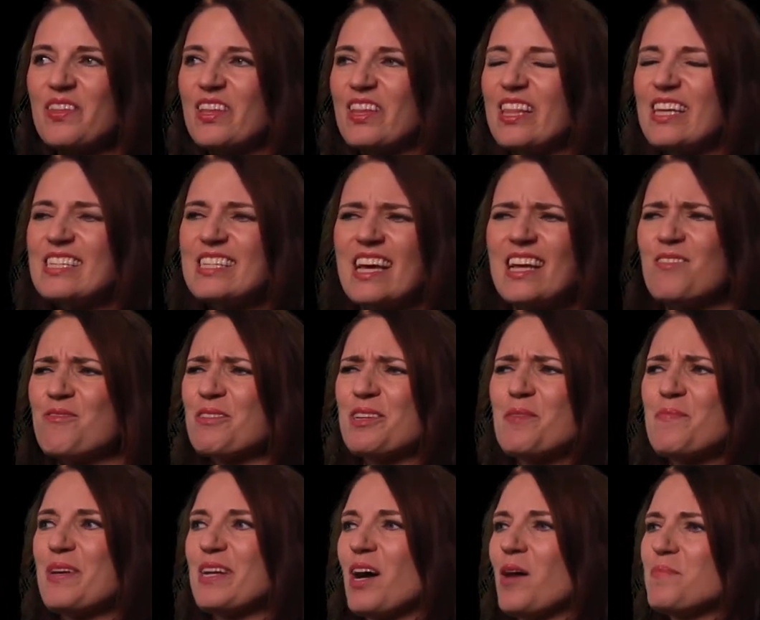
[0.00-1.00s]
Things hadn't
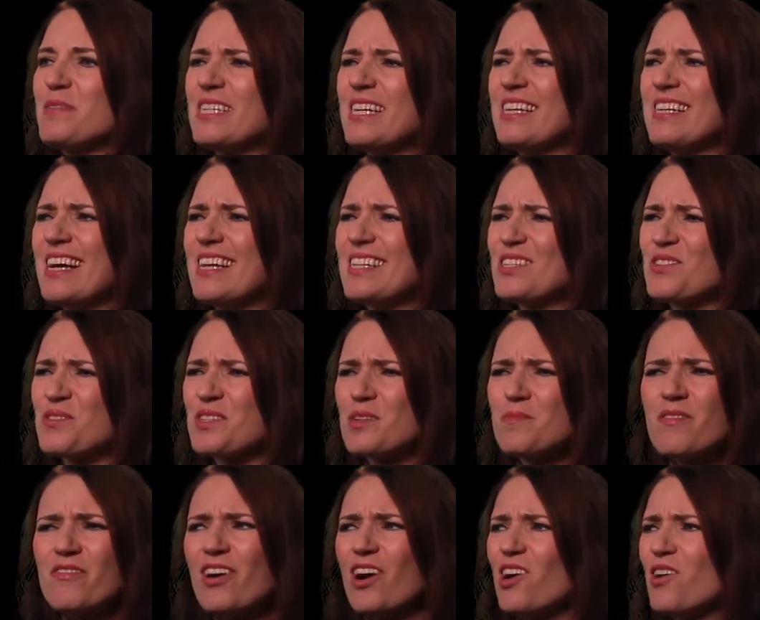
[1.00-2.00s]
really been updated yet, so
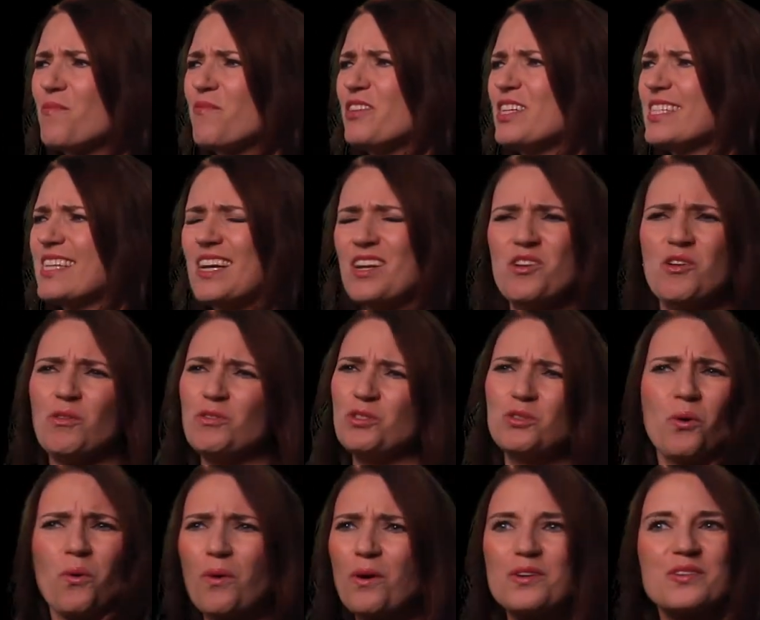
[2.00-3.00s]
some of our Humvees had no
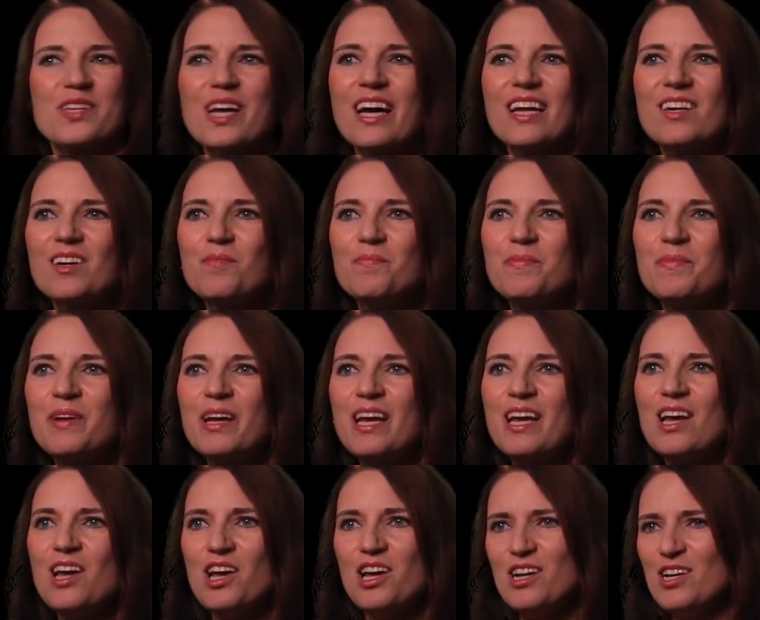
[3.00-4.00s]
doors on them.
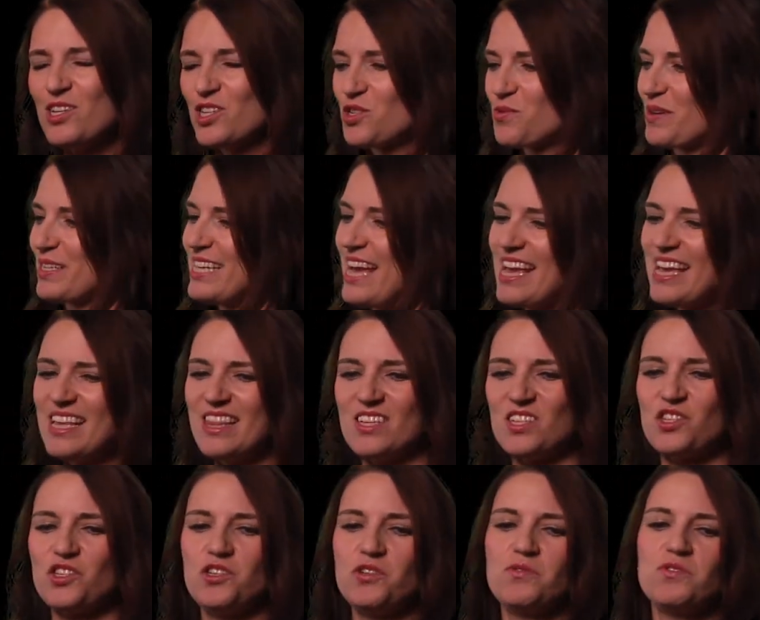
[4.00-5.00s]
So we're taking
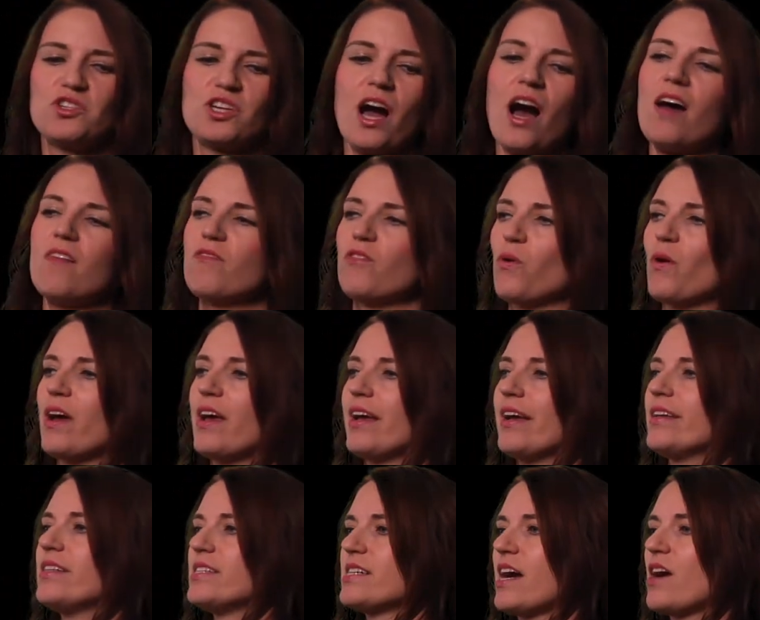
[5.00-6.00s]
this huge convoy
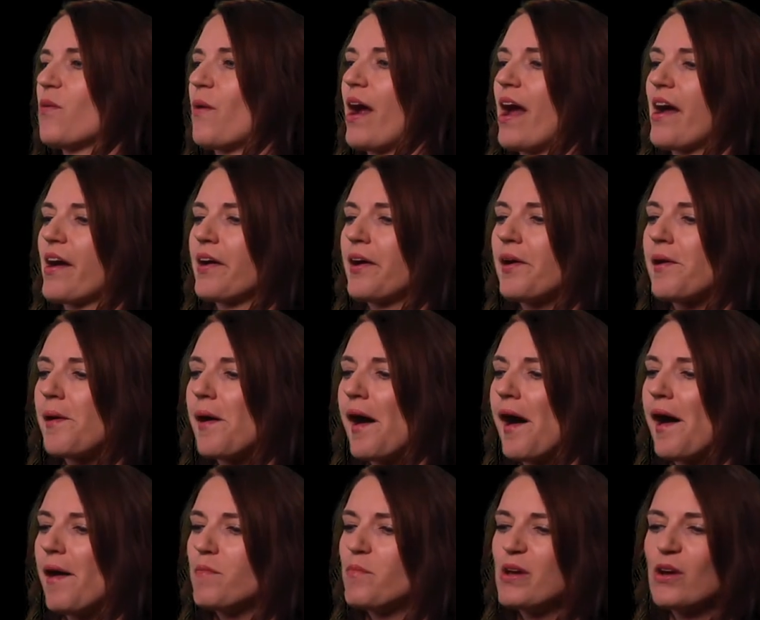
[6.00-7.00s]
into Iraq.
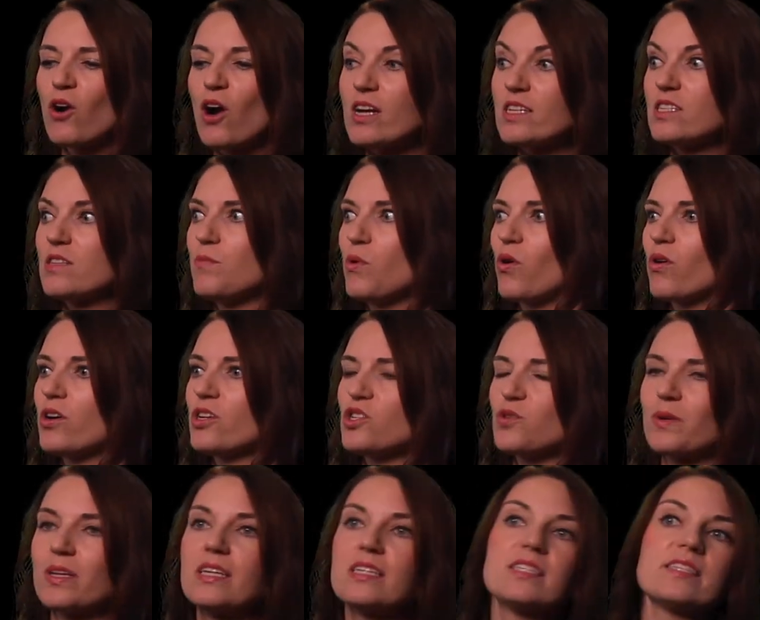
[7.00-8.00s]
We cross the border,
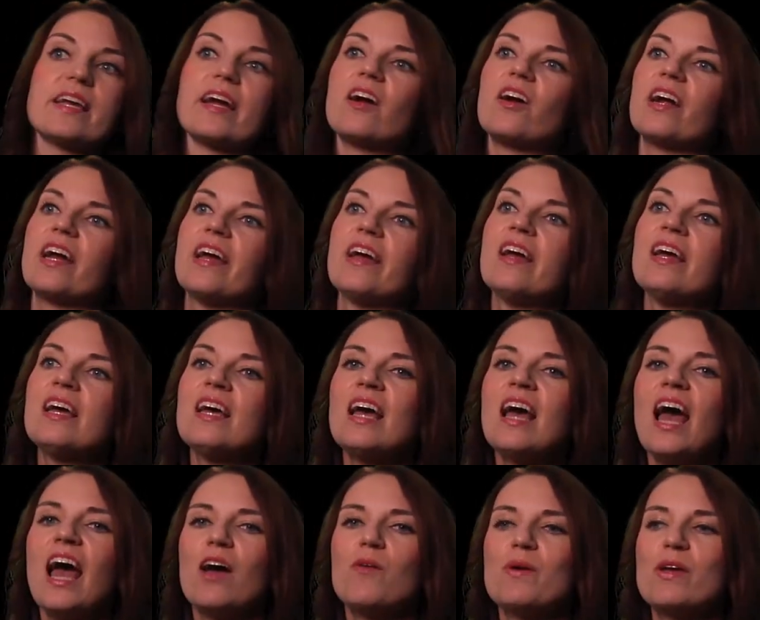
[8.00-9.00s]
it's really scary,
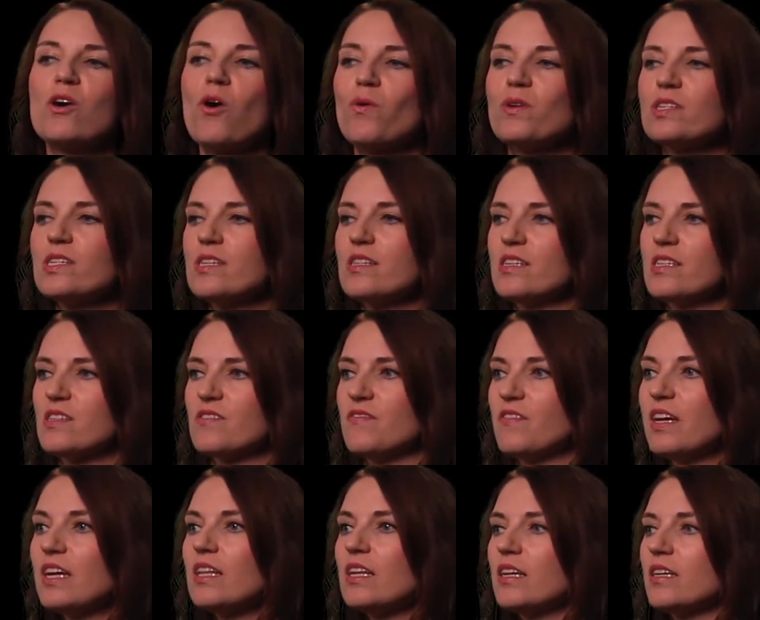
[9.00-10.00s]
and we go into this
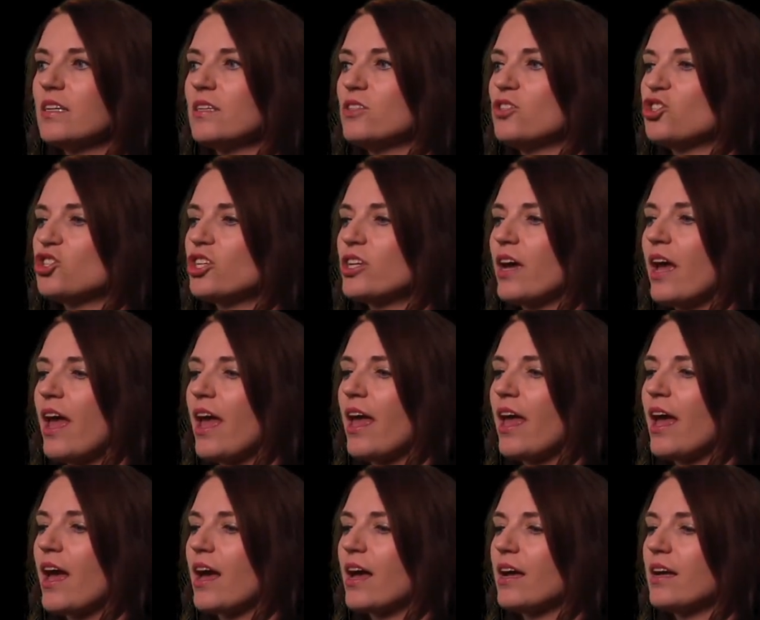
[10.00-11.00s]
village,
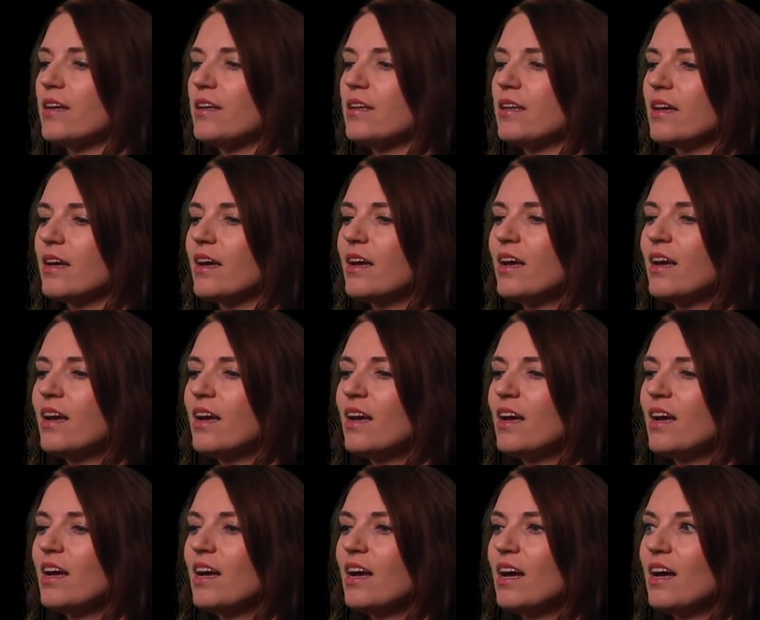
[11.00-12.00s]
and
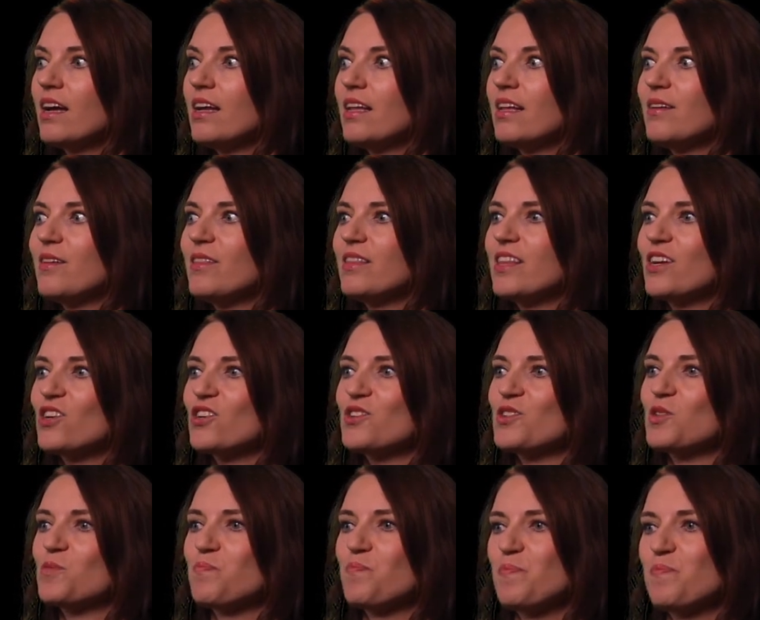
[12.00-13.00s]

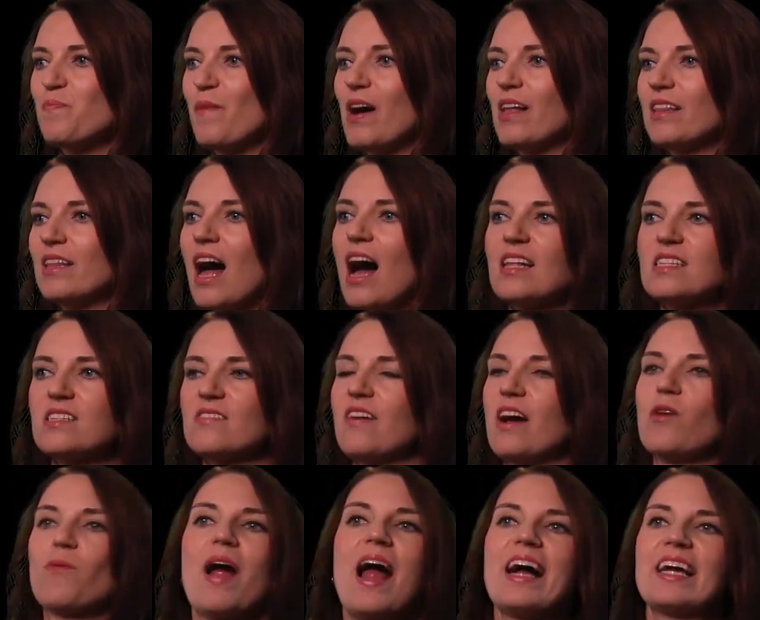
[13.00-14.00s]
there's lots of
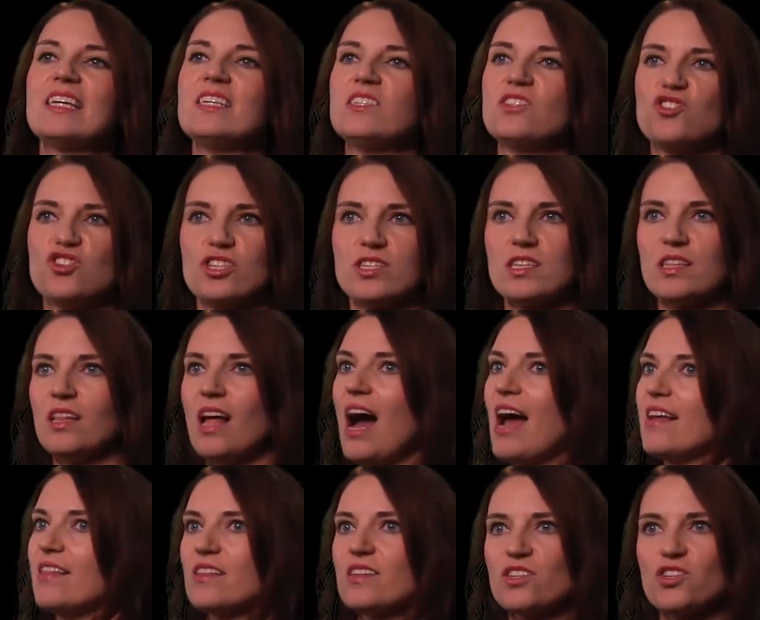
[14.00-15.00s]
Iraqis just
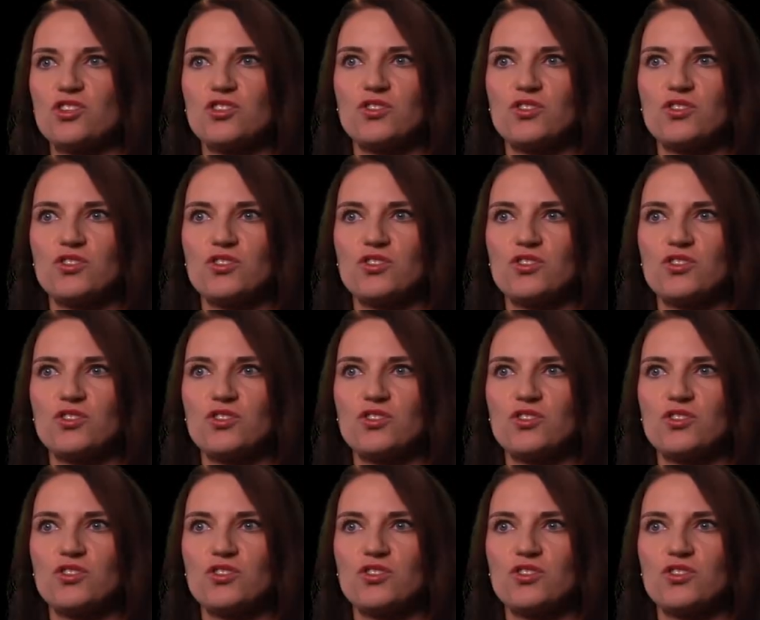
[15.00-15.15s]
lining the